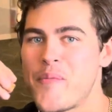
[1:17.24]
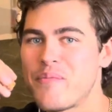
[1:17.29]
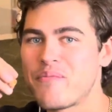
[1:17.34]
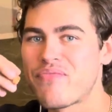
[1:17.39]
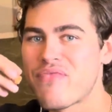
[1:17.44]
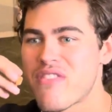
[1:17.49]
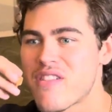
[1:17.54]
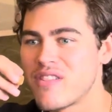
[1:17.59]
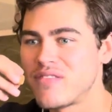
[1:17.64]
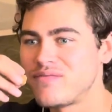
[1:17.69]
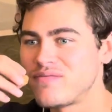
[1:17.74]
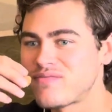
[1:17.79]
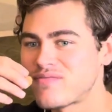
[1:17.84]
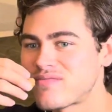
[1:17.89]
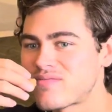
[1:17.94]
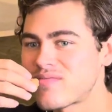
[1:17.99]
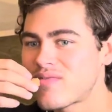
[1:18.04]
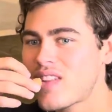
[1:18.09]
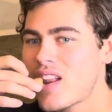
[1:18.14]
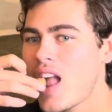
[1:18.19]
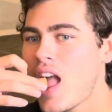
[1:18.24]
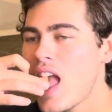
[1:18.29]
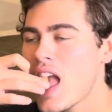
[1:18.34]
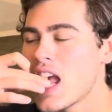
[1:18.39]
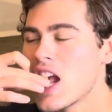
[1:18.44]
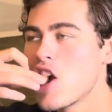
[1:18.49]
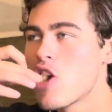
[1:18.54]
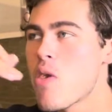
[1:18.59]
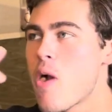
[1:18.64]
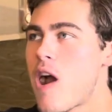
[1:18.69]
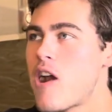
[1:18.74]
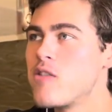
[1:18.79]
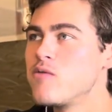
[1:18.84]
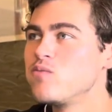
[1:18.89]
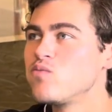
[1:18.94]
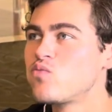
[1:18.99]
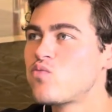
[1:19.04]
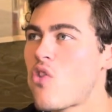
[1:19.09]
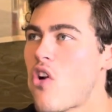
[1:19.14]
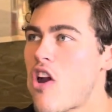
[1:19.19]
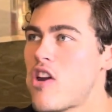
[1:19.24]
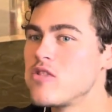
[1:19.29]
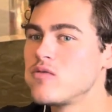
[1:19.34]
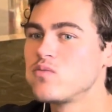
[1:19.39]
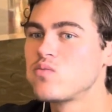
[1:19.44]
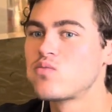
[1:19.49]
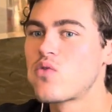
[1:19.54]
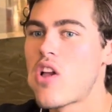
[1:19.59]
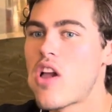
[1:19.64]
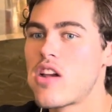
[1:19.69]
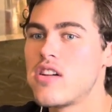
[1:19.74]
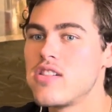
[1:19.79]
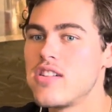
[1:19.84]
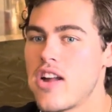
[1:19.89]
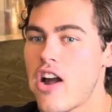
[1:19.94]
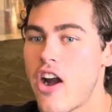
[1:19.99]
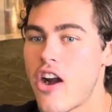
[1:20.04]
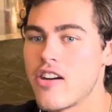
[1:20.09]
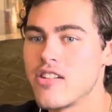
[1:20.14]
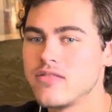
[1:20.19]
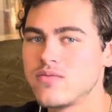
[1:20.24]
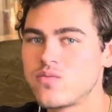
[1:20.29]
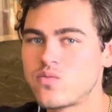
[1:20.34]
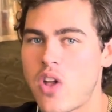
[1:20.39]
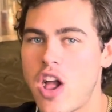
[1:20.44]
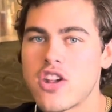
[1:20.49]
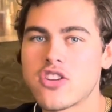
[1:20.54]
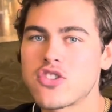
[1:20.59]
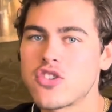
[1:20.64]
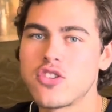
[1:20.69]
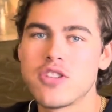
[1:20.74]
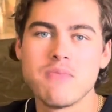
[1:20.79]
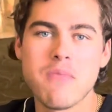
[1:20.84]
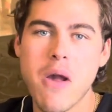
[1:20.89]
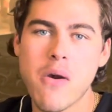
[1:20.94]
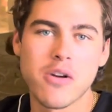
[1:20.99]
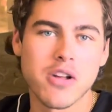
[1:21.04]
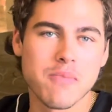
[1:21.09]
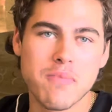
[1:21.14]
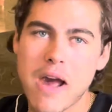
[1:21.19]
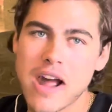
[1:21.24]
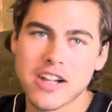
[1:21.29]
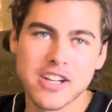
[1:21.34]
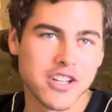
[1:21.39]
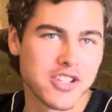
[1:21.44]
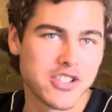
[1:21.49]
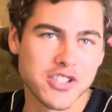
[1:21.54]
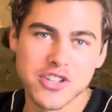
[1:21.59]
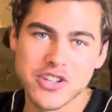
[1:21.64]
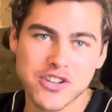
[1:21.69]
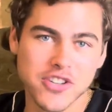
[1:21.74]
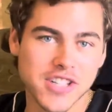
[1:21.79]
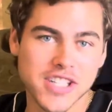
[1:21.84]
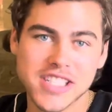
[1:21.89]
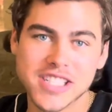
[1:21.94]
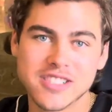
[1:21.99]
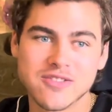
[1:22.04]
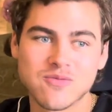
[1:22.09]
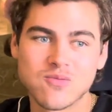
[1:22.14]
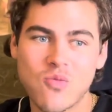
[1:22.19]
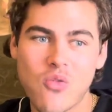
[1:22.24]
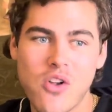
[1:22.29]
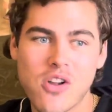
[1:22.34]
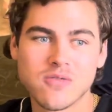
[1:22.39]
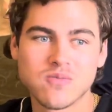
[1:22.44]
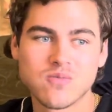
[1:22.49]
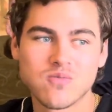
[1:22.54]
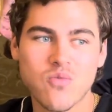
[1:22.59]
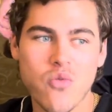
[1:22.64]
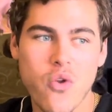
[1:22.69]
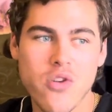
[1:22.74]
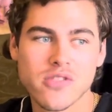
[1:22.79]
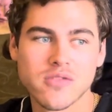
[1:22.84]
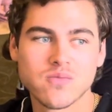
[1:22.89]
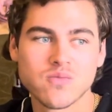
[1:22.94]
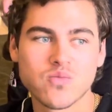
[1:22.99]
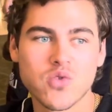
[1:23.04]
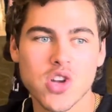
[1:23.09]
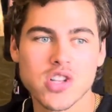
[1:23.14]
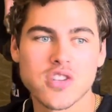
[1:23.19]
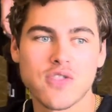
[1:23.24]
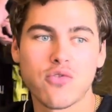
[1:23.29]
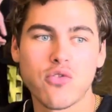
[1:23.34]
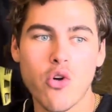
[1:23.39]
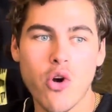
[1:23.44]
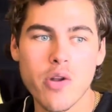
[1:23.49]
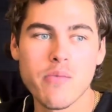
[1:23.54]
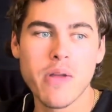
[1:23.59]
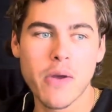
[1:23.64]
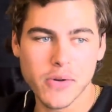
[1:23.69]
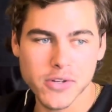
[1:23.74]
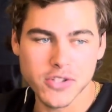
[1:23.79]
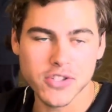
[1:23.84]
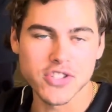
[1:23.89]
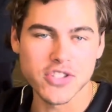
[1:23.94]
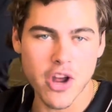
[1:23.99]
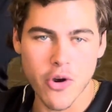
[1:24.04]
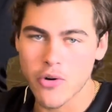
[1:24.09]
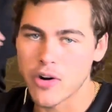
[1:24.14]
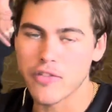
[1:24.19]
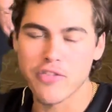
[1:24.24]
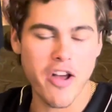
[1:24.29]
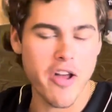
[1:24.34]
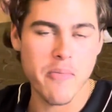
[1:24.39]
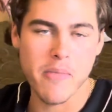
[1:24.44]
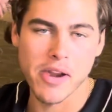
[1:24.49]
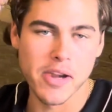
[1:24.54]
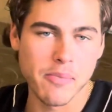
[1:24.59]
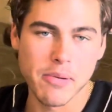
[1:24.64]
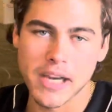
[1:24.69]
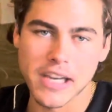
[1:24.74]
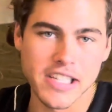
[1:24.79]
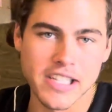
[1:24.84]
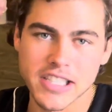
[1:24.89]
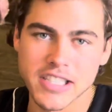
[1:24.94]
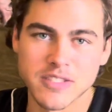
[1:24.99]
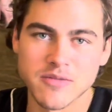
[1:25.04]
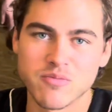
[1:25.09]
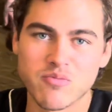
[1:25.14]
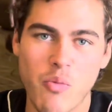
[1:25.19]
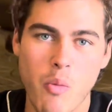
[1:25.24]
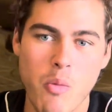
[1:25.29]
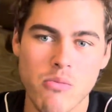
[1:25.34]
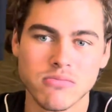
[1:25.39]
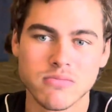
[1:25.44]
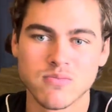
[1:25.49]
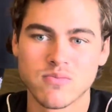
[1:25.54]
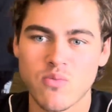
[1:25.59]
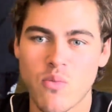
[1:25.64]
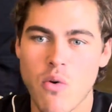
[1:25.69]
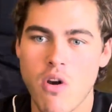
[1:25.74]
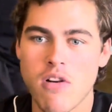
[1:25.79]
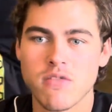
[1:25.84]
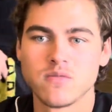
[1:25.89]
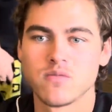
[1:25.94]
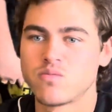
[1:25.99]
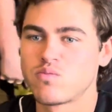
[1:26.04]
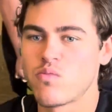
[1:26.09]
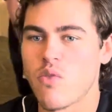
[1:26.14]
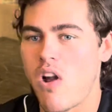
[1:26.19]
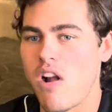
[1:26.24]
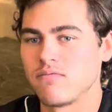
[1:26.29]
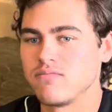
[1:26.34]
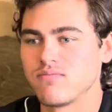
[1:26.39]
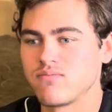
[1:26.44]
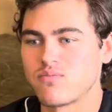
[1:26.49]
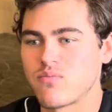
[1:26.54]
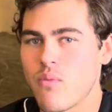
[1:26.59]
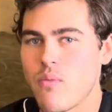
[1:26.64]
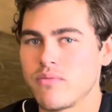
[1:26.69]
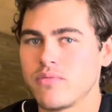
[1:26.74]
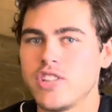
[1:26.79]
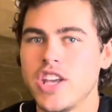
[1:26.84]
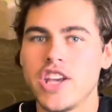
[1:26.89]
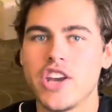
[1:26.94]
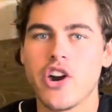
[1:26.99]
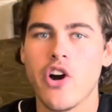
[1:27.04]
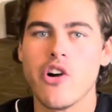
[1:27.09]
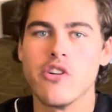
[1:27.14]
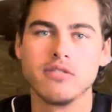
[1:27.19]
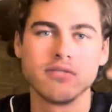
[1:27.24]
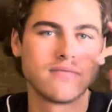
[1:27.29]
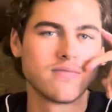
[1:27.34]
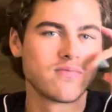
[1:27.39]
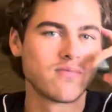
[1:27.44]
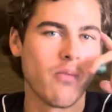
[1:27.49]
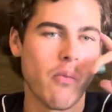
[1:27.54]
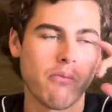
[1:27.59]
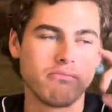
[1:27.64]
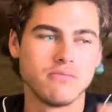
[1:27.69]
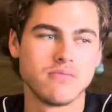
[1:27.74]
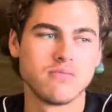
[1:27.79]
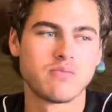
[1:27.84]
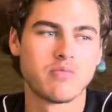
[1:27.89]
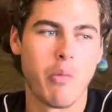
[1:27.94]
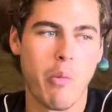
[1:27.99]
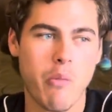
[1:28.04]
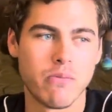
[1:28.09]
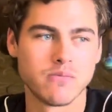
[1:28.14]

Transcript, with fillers: All right, there you have it. Jimuel against Floyd. Yeah. That's the only Mayweather Pacquiao 2 you'll get. Because Floyd Mayweather does not want to fight Manny Pacquiao. Ego.